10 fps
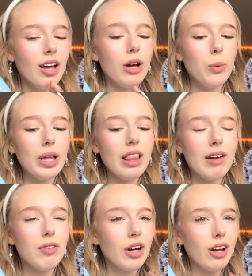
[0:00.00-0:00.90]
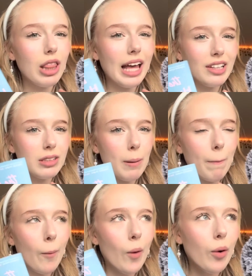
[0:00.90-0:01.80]
We love a good,
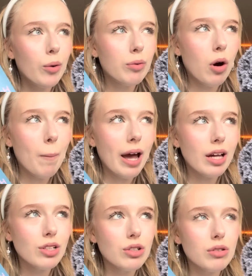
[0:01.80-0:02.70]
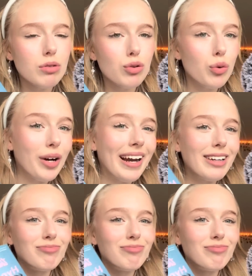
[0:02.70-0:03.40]
simple romance story.